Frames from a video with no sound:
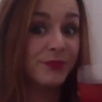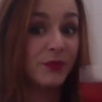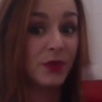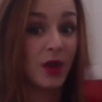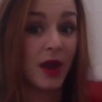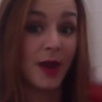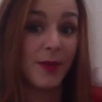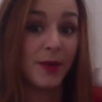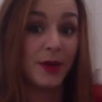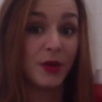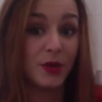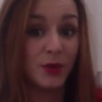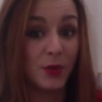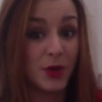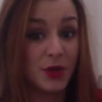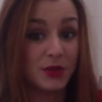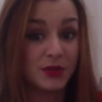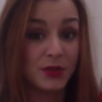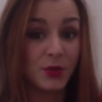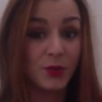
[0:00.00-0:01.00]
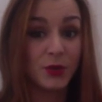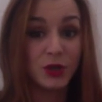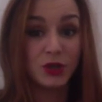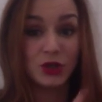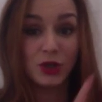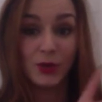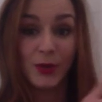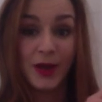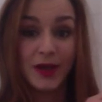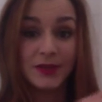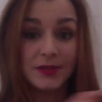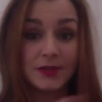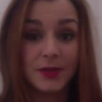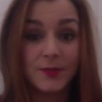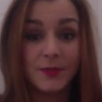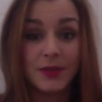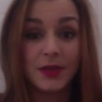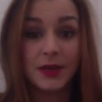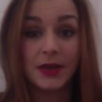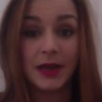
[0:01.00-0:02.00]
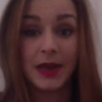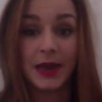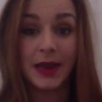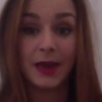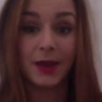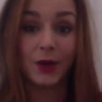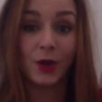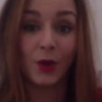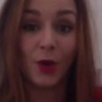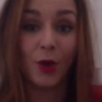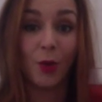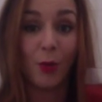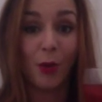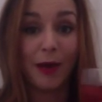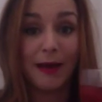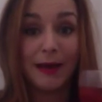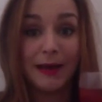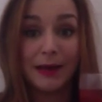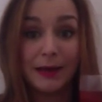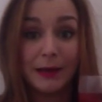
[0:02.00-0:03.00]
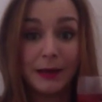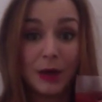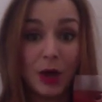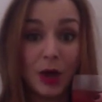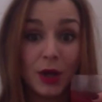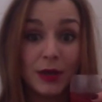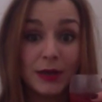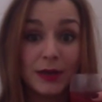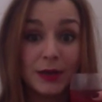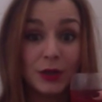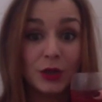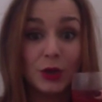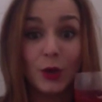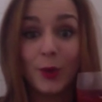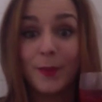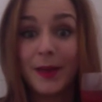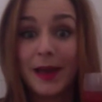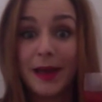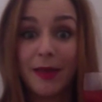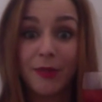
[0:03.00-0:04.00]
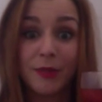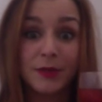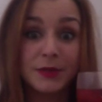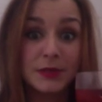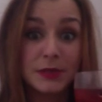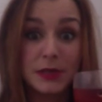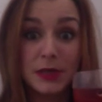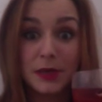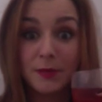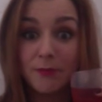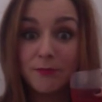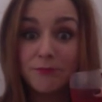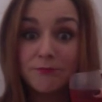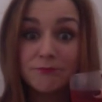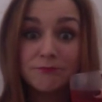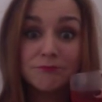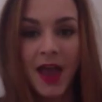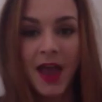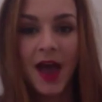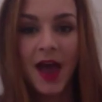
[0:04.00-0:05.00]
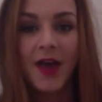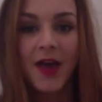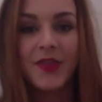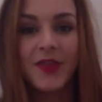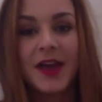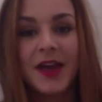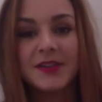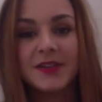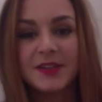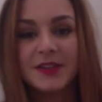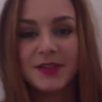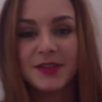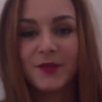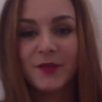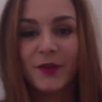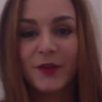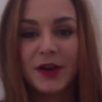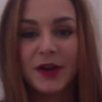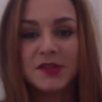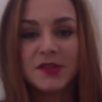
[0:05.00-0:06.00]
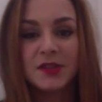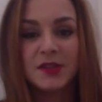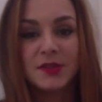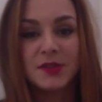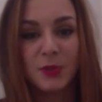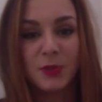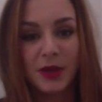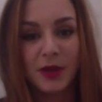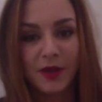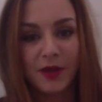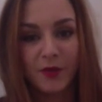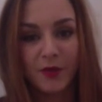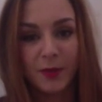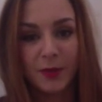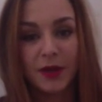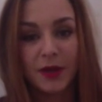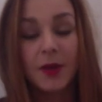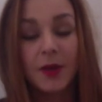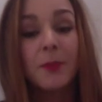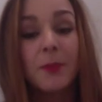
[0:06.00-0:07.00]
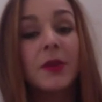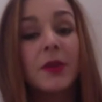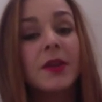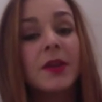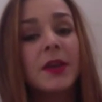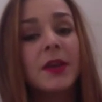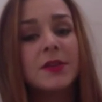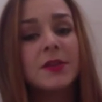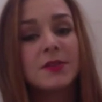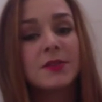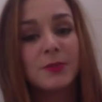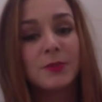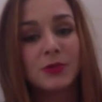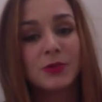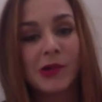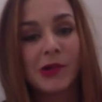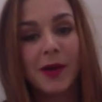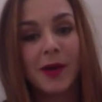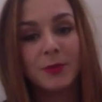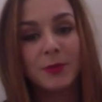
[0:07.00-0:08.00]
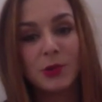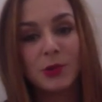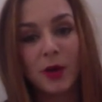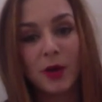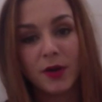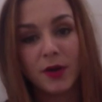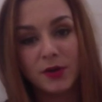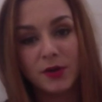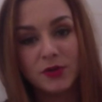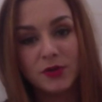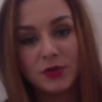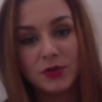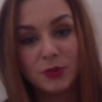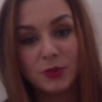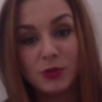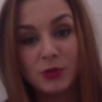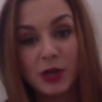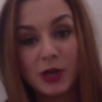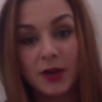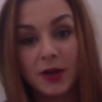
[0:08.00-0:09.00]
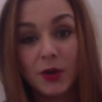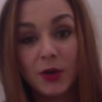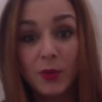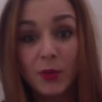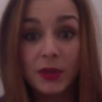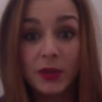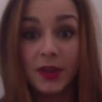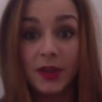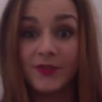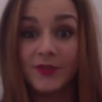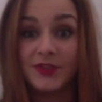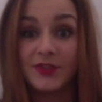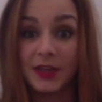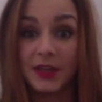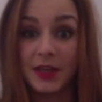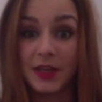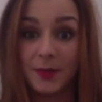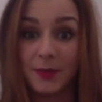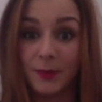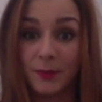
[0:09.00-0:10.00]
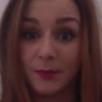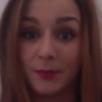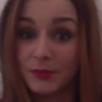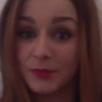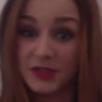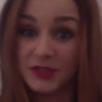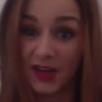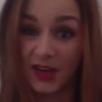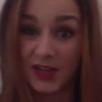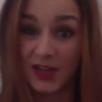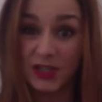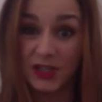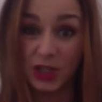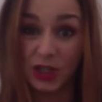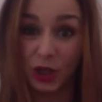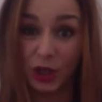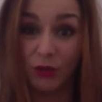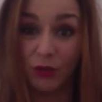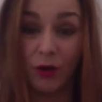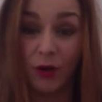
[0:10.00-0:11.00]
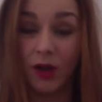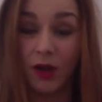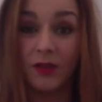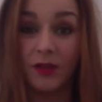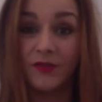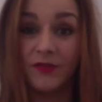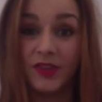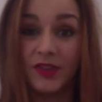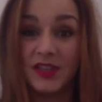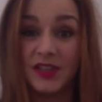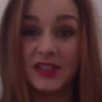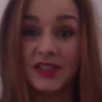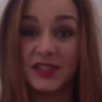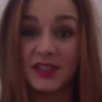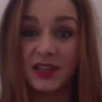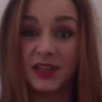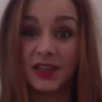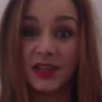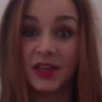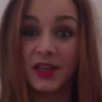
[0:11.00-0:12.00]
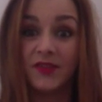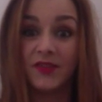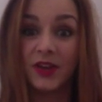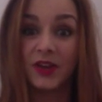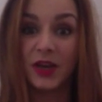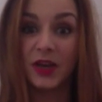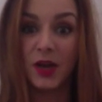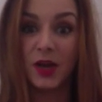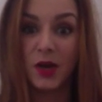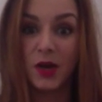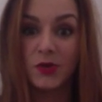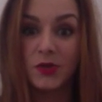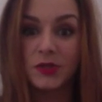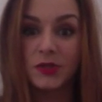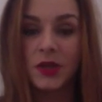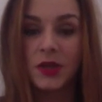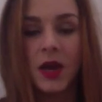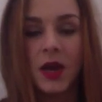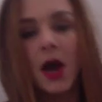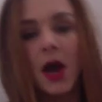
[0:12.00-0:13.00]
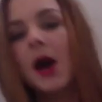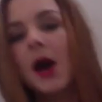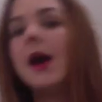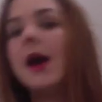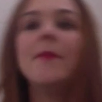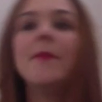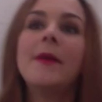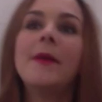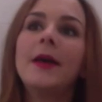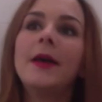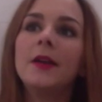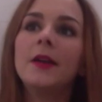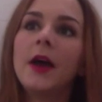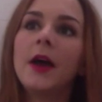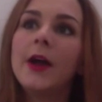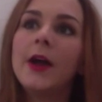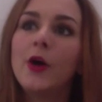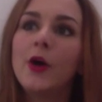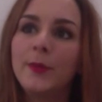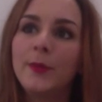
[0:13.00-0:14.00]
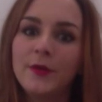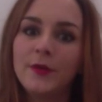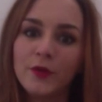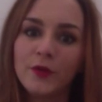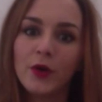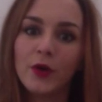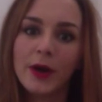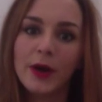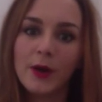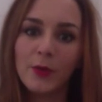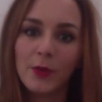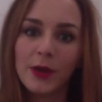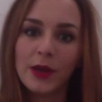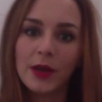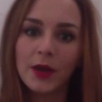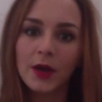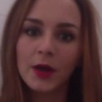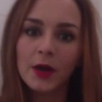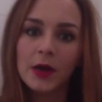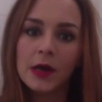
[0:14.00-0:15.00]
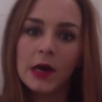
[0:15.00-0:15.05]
I bet you also wish you had something to hang your wine on in your bathtub. That does it for us this week, everybody. Please subscribe to our YouTube channel. We'd love to keep sending you all of these silly videos. And I hope you have a great week.